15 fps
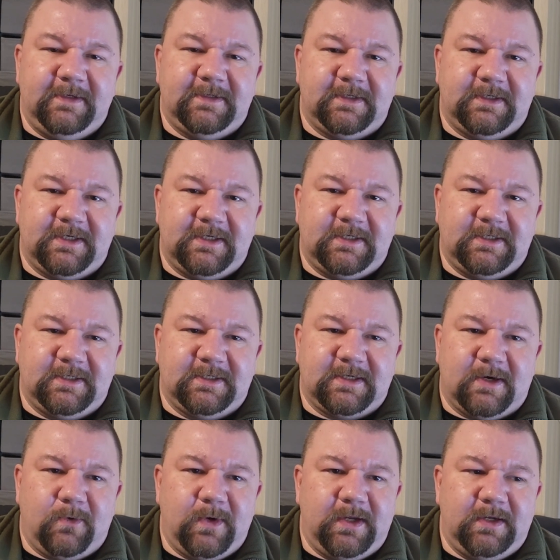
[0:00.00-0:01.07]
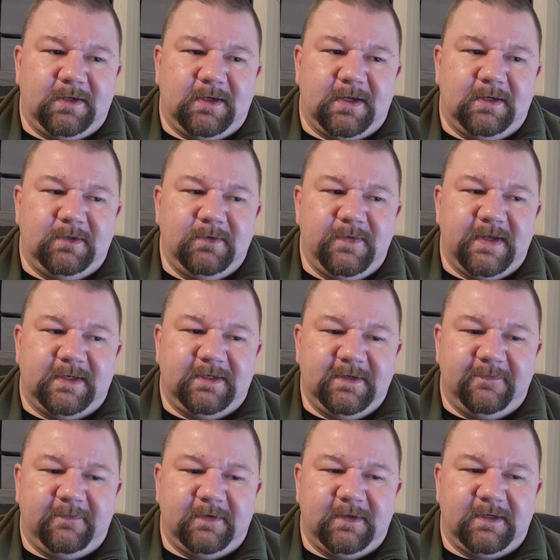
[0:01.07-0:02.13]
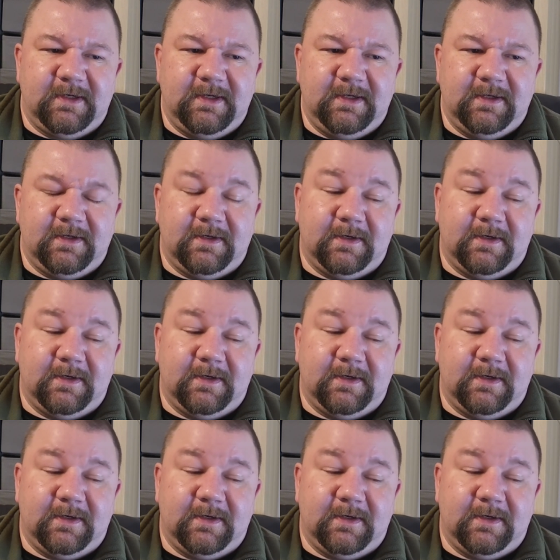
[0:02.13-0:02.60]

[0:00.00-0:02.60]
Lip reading: suggestions how we can do that differently.